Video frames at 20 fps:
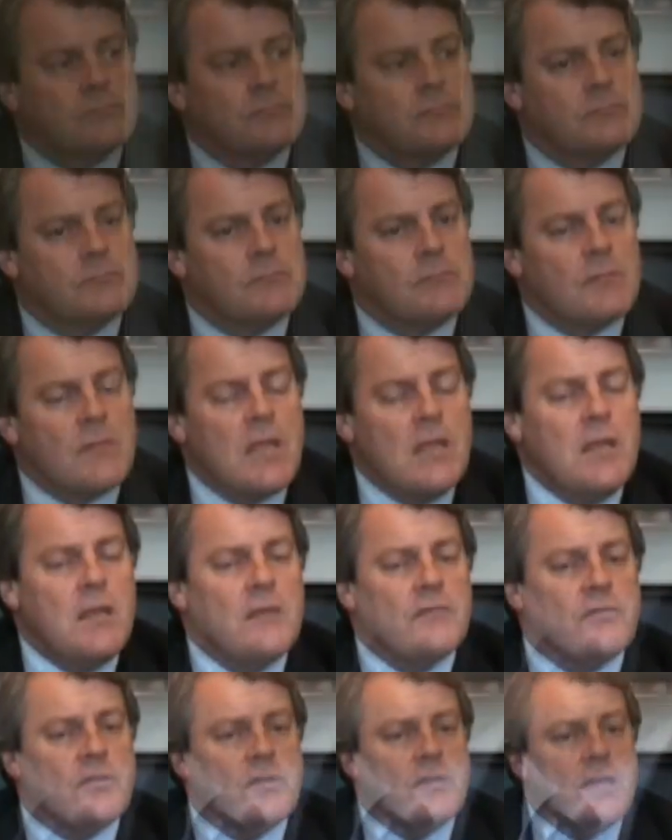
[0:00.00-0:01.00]
around?
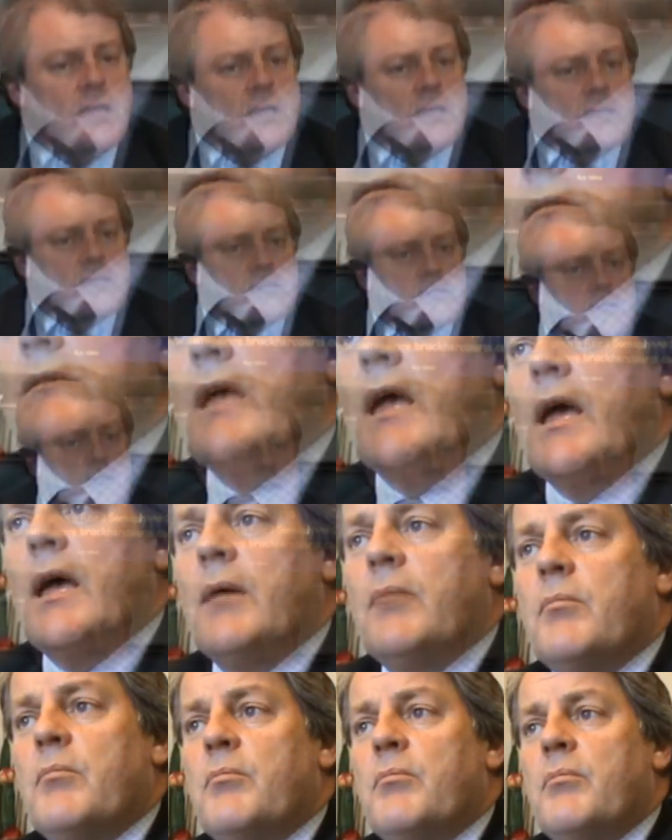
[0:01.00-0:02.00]
A few years,
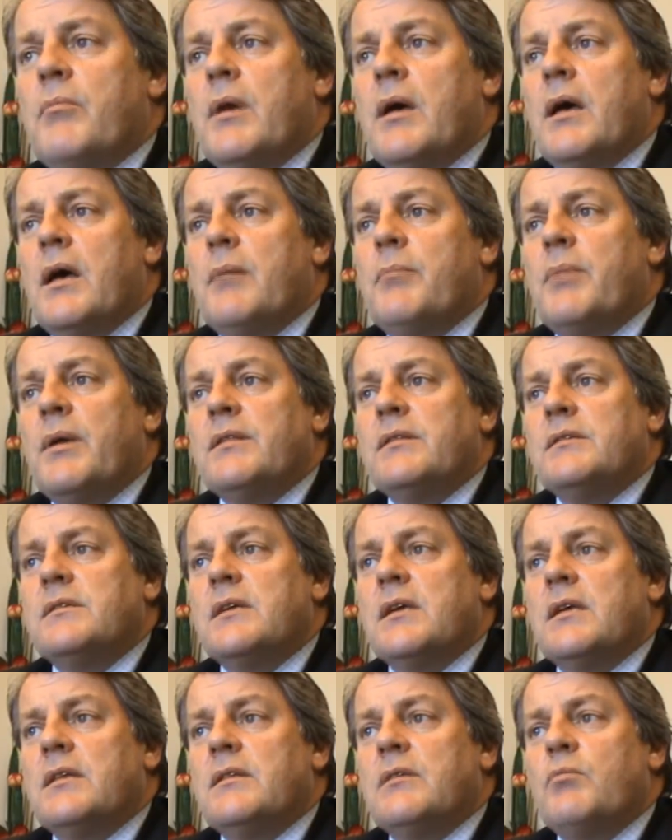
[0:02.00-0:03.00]
um, uh,
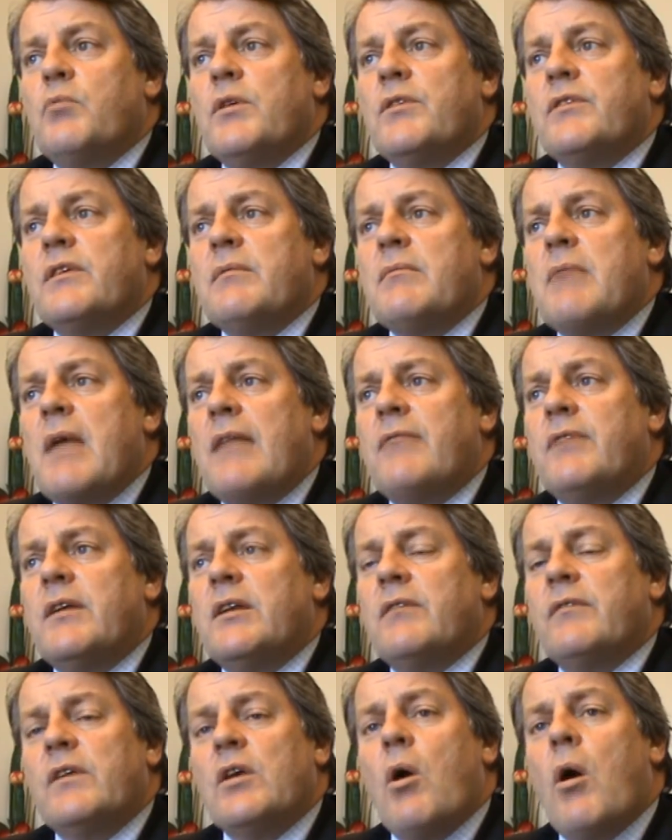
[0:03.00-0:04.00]
but uh, with the
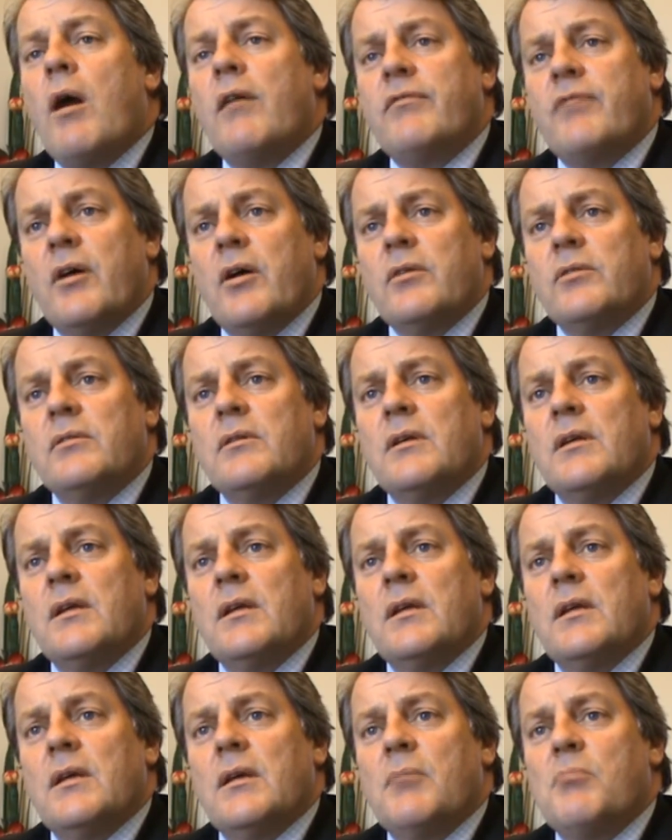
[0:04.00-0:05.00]
advent of the iPhone,
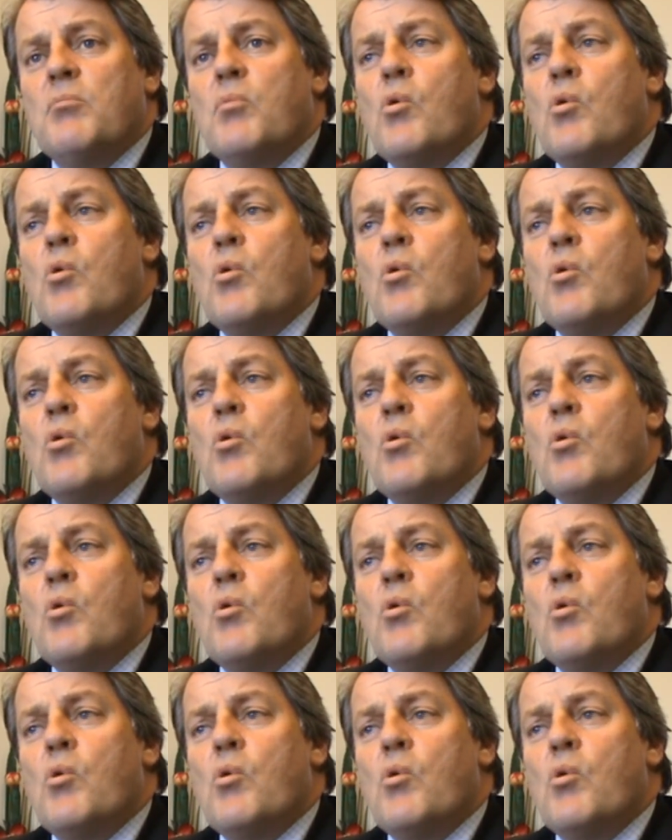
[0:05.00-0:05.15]
mm.